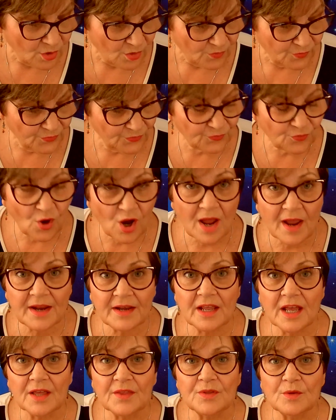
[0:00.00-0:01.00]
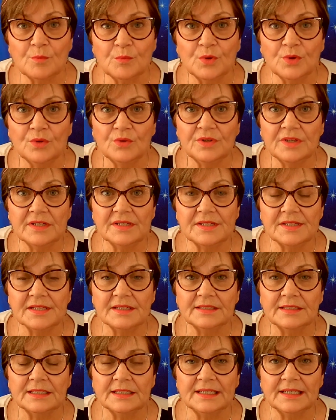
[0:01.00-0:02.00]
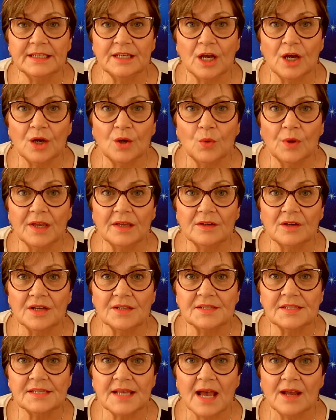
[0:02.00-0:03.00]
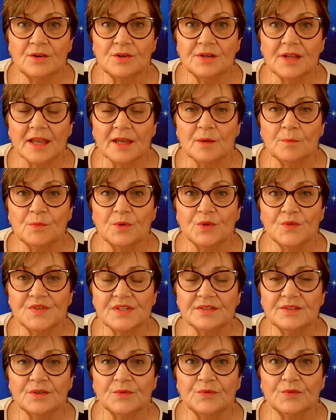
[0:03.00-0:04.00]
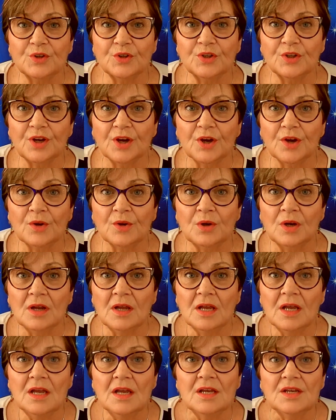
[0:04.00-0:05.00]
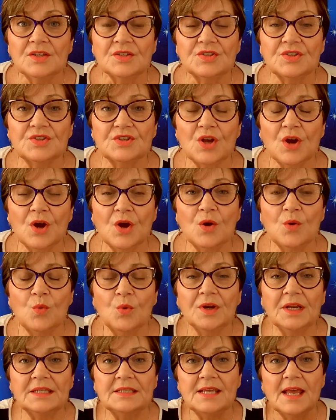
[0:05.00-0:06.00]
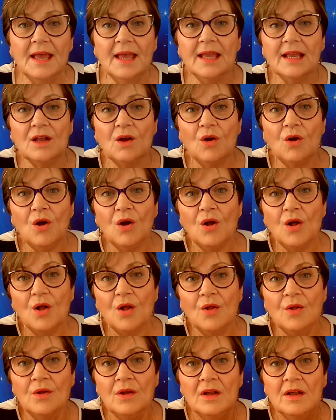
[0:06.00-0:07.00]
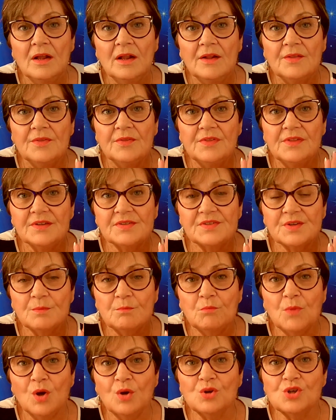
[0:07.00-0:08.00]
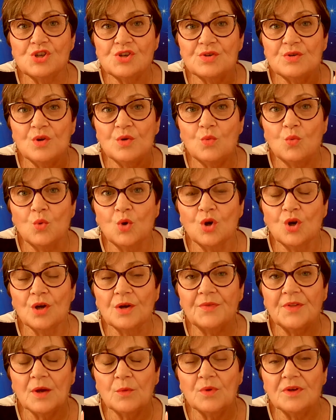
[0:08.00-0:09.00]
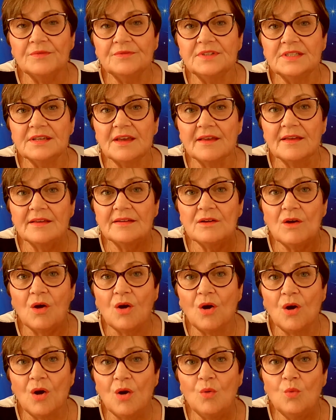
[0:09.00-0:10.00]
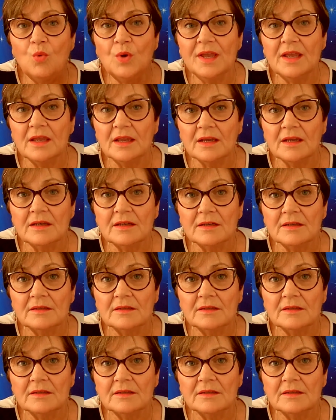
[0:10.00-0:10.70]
Friday, the moon is in Leo, and on Saturday, it moves into Virgo. So we take all this emotional work that we've done all week,